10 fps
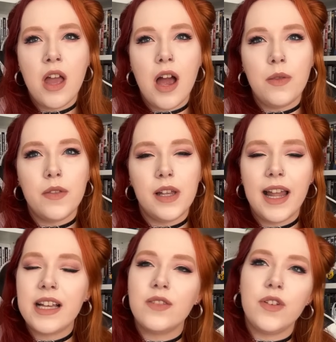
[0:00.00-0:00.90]
And then the
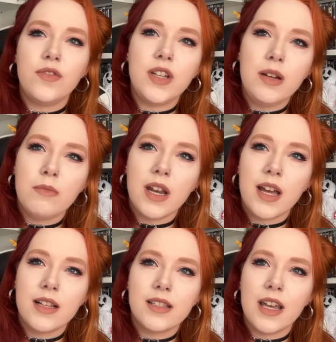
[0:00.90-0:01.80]
last 15
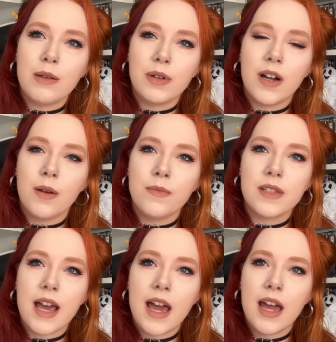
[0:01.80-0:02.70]
minutes, it
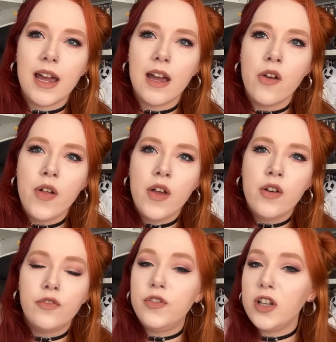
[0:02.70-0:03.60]
becomes a
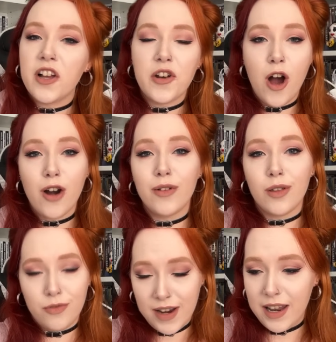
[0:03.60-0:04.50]
full-on horror
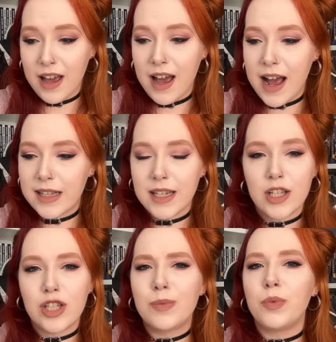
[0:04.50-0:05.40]
thriller as
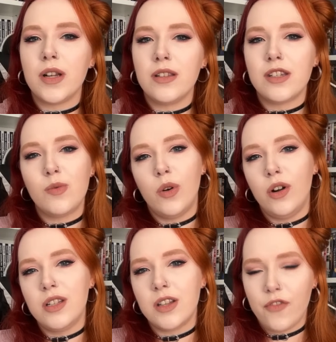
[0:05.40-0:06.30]
it sprints
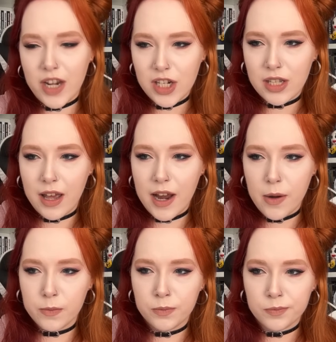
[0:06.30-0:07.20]
towards the finish
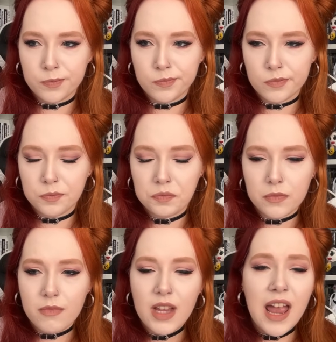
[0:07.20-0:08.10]
line.
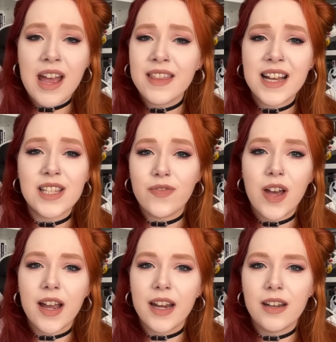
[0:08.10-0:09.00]
And that's
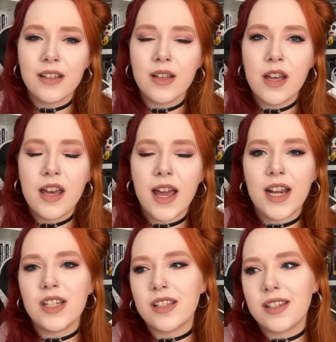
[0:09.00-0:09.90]
fine. It